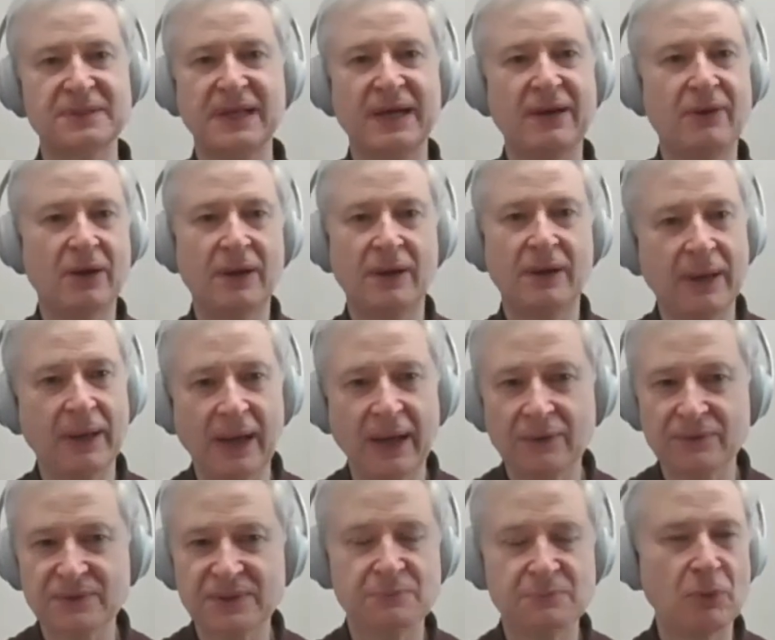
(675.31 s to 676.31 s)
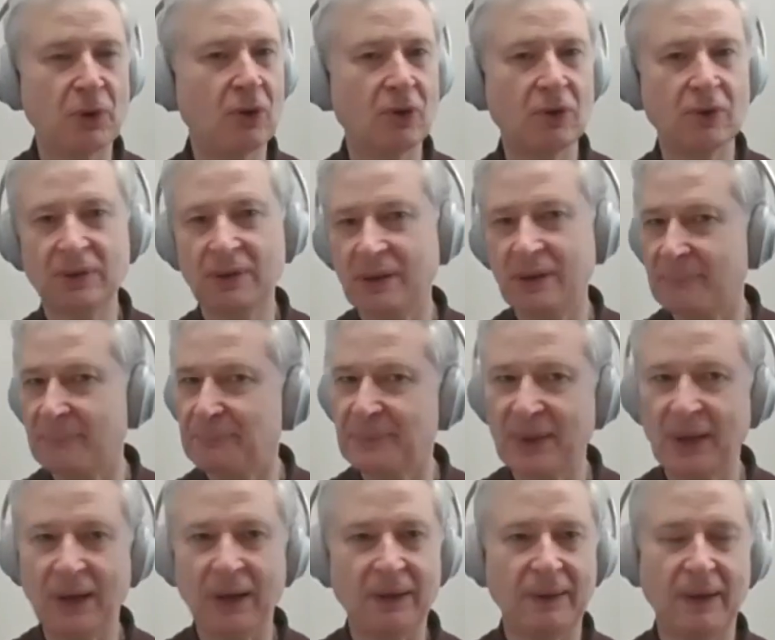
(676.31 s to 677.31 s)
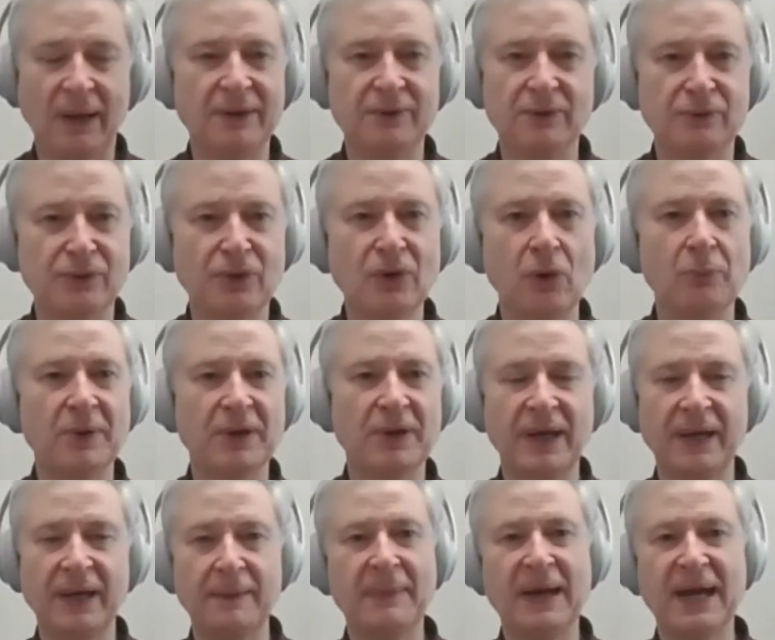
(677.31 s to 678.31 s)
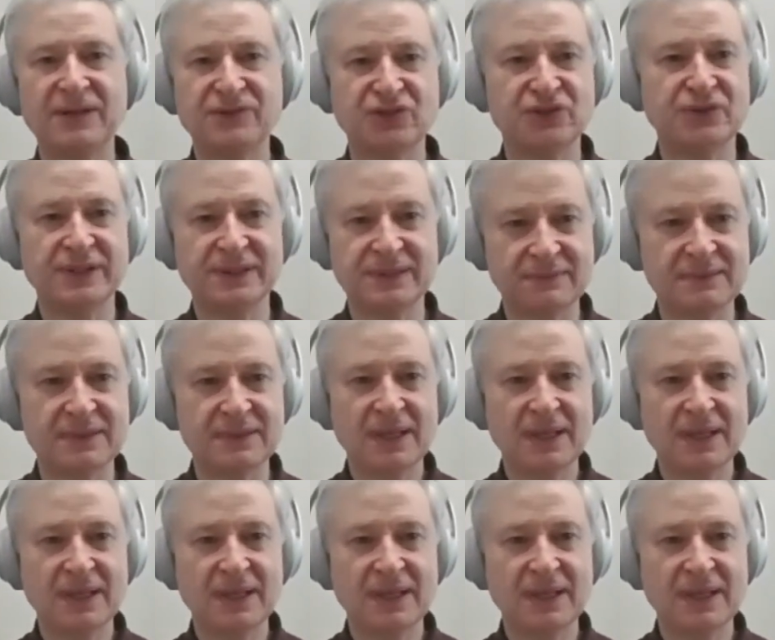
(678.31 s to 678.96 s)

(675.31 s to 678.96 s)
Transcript: Now, how small, I don't know, but I imagine it,